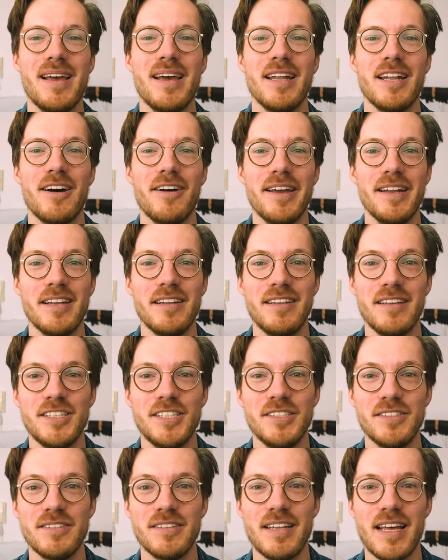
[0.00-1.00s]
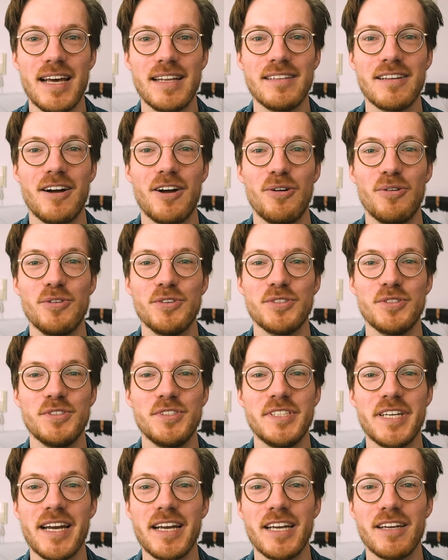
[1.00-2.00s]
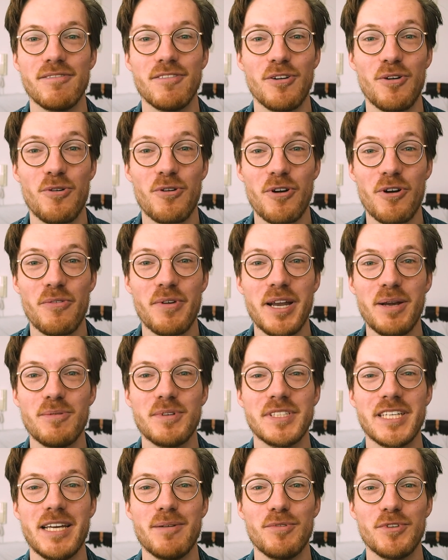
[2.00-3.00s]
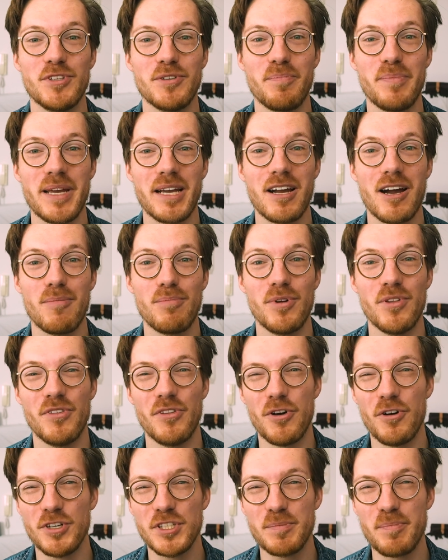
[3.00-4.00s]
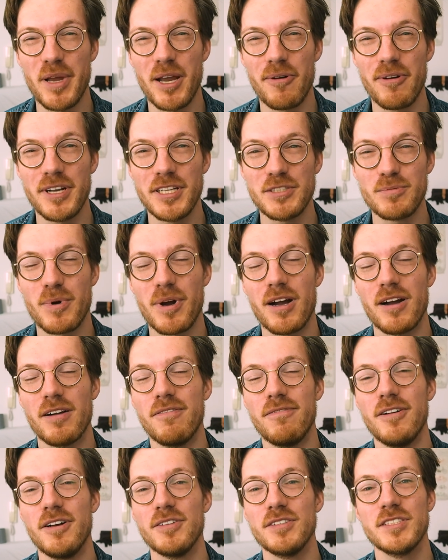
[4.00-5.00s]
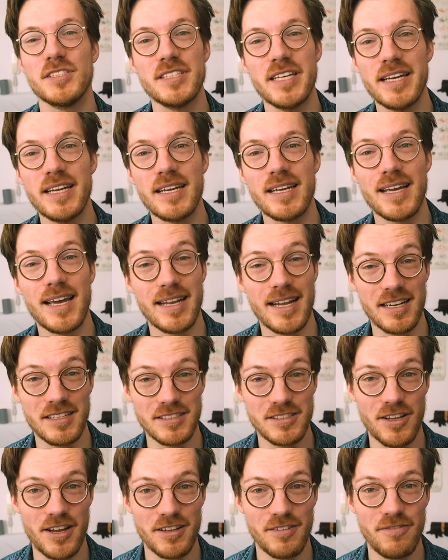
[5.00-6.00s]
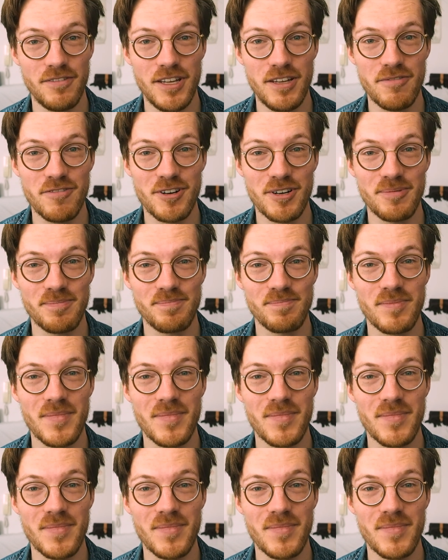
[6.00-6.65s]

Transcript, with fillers: Now, in addition to that, I'll also check if the Oura Ring was able to pick up on those periods where I felt sick and had a slight fever.